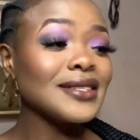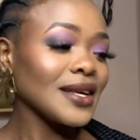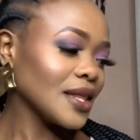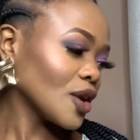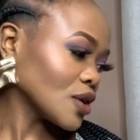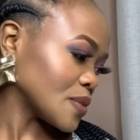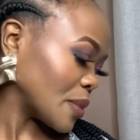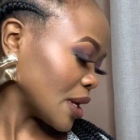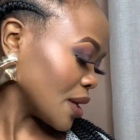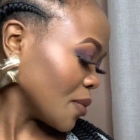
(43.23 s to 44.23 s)
And they're not
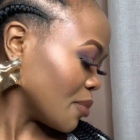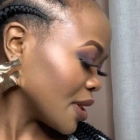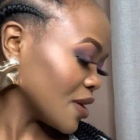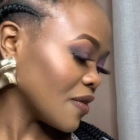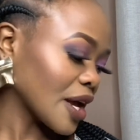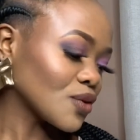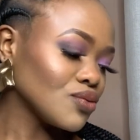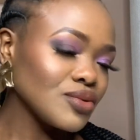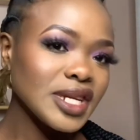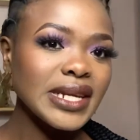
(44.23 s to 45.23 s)
many, but they've like
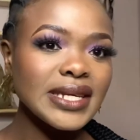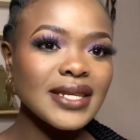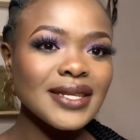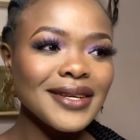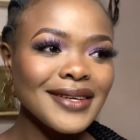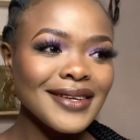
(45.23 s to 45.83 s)
really,